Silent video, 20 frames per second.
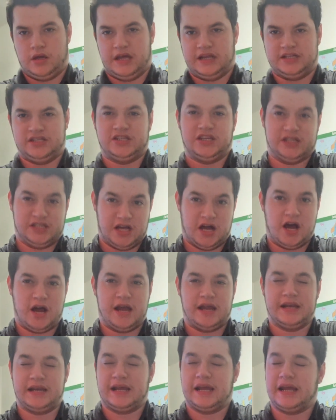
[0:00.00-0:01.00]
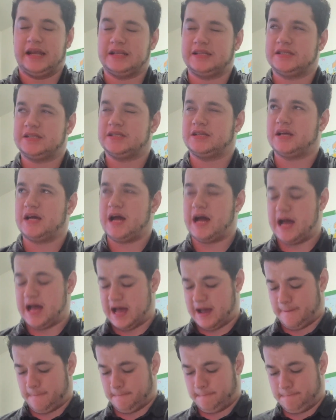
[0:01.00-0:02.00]
its design, its
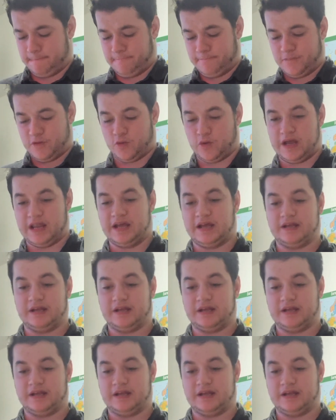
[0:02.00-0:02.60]
the way